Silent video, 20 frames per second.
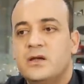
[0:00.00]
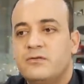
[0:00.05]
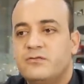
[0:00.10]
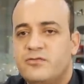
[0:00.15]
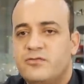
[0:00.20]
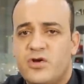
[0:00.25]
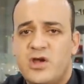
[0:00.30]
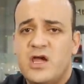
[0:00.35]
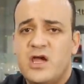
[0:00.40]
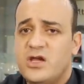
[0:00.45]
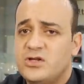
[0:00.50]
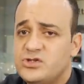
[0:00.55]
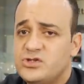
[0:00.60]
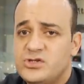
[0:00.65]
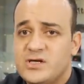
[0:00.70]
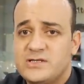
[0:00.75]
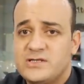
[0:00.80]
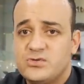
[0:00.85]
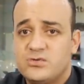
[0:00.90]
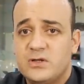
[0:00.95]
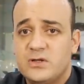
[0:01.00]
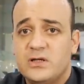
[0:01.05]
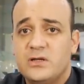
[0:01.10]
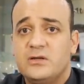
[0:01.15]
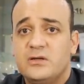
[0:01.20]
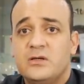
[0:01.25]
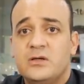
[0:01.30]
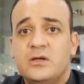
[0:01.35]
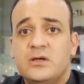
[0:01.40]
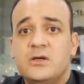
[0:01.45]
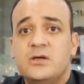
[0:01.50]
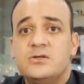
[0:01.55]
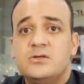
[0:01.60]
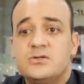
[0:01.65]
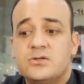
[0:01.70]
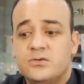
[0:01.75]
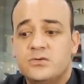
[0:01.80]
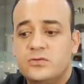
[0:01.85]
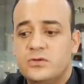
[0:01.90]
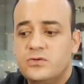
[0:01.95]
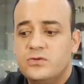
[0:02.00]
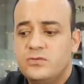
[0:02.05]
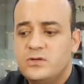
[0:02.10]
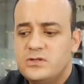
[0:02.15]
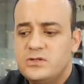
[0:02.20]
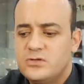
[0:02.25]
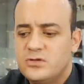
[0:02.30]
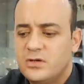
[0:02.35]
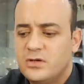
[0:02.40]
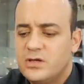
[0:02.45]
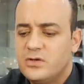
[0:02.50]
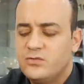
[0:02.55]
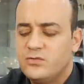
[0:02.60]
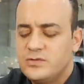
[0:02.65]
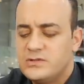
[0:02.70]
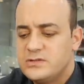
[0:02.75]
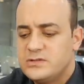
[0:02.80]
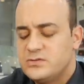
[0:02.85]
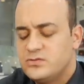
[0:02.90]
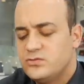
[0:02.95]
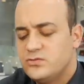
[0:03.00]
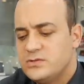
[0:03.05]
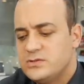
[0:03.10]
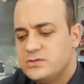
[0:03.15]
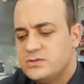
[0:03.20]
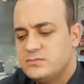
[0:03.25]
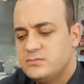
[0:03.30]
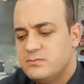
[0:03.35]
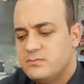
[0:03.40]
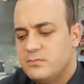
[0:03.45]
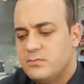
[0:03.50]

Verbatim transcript: French as well. So we we talking with with